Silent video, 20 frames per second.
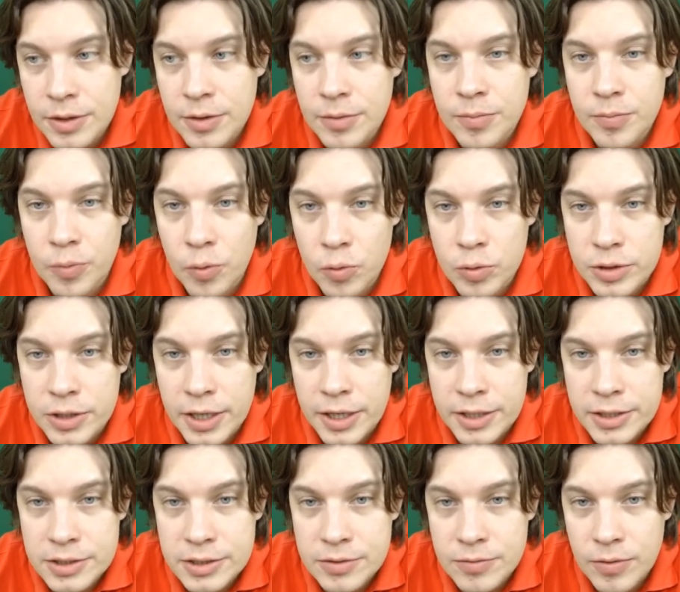Pawn
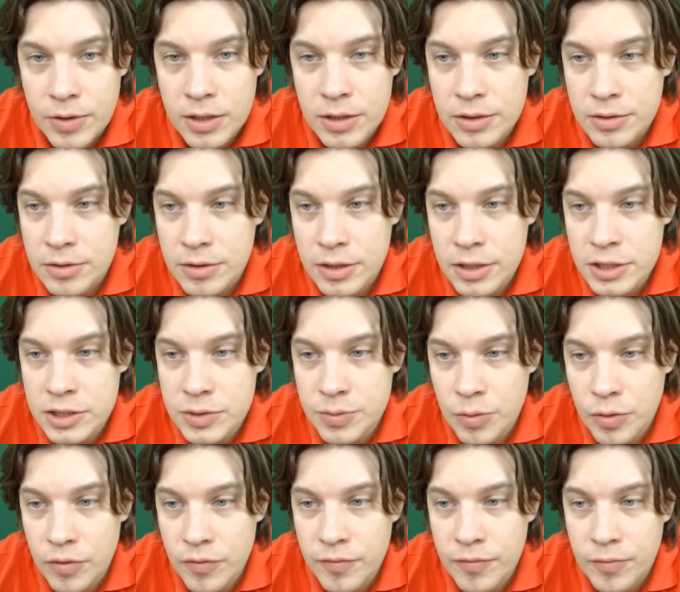takes. Well, this
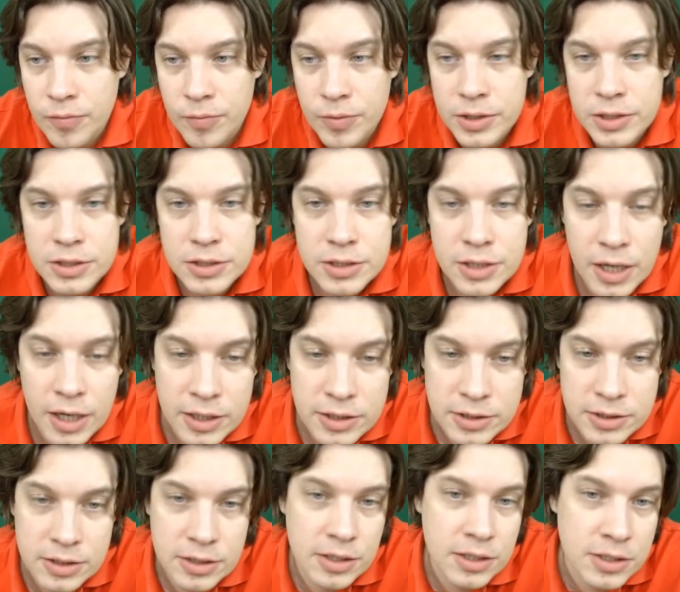move we
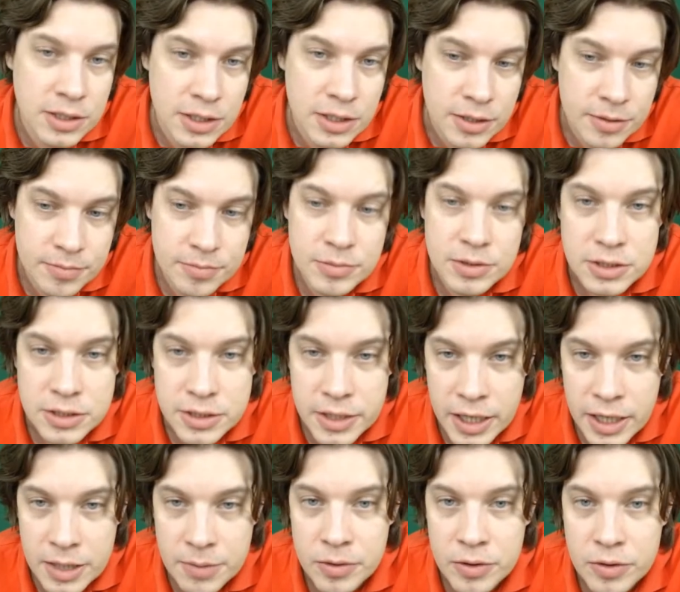discussed is a
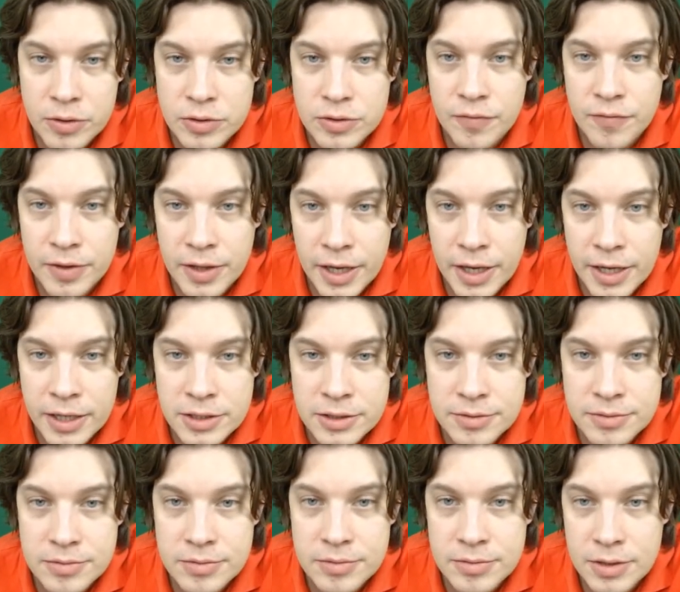mistake because of
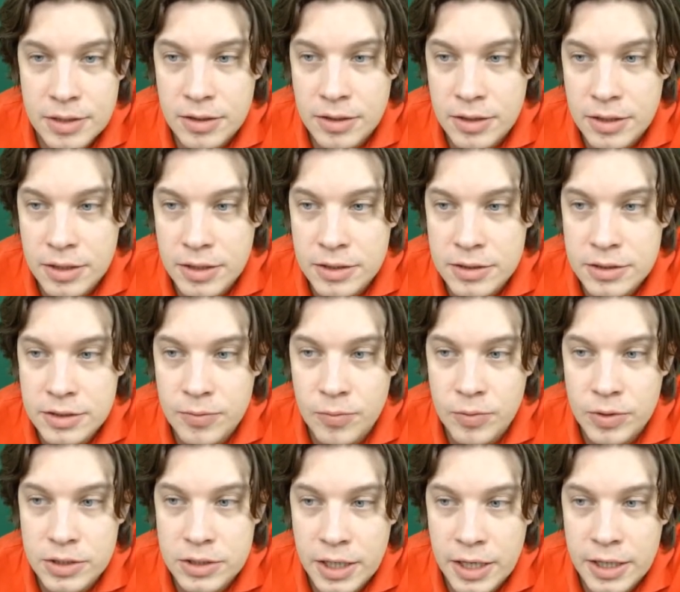that. And this,
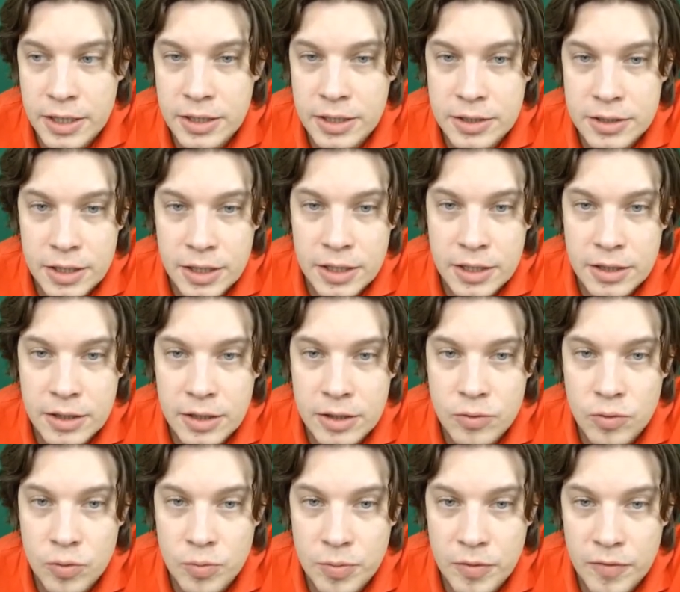we take, then
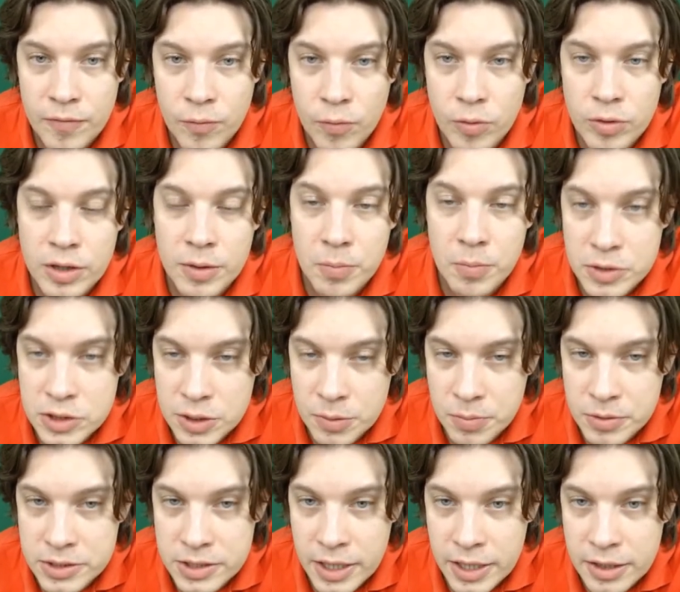rook b4, the bishop
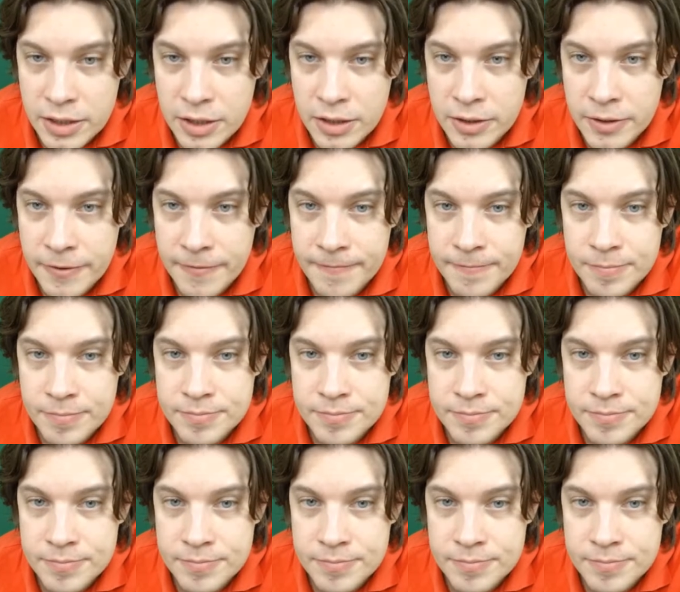is hanging.